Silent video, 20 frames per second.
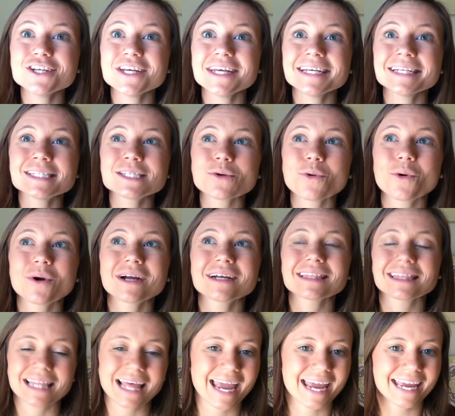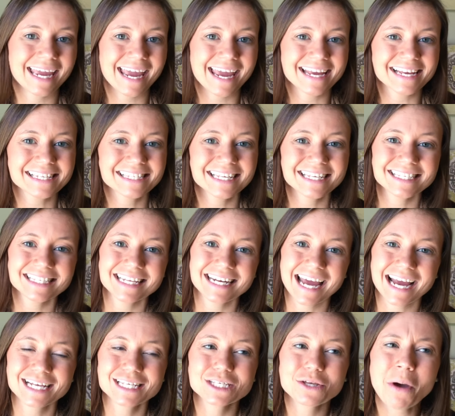jeans or leggings is the
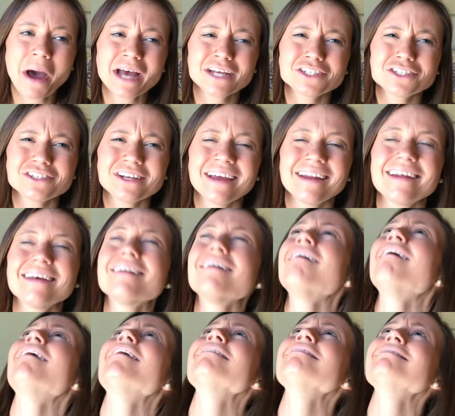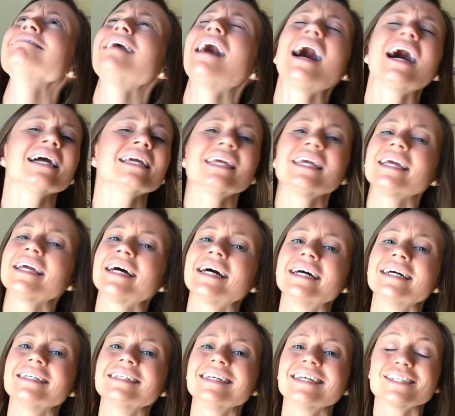next question. And oh, I
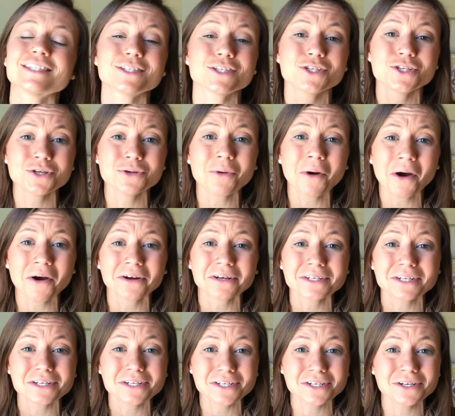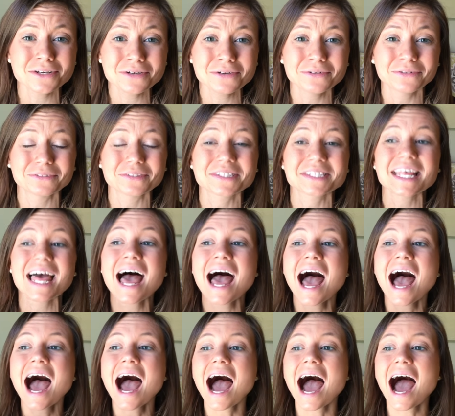can't, it's too hard to choose.
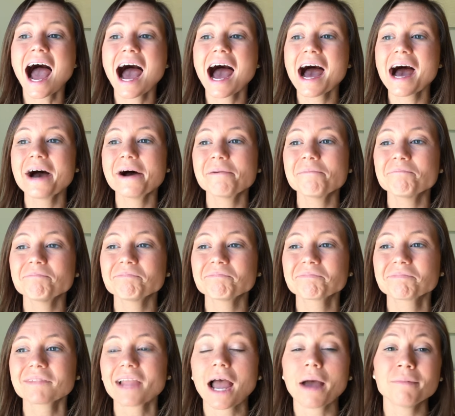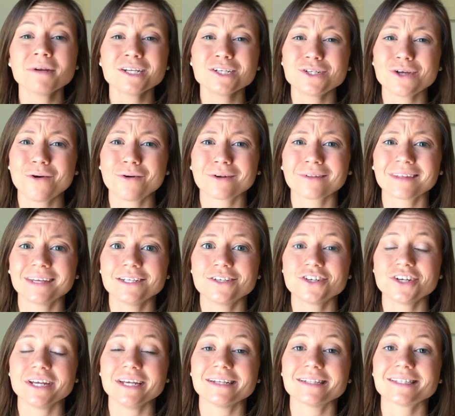I'm gonna totally
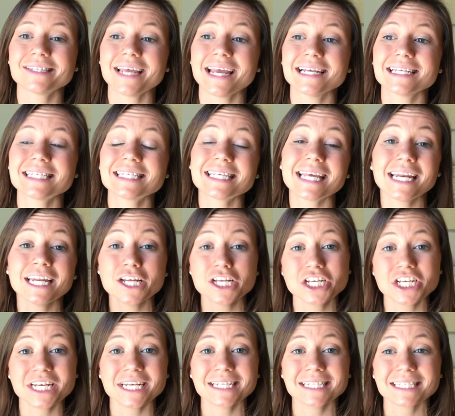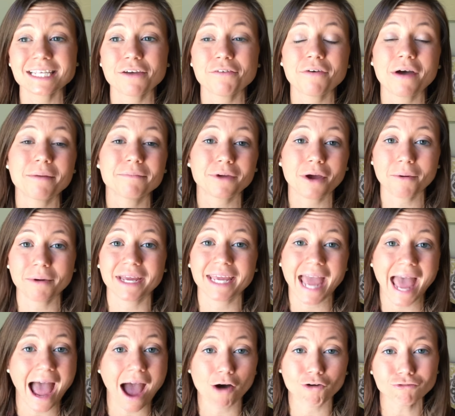cheat and say skinny jeans if I'm
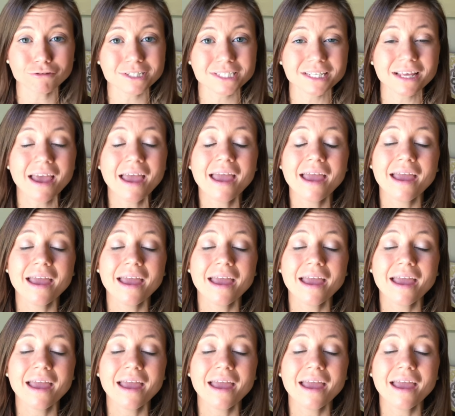going out,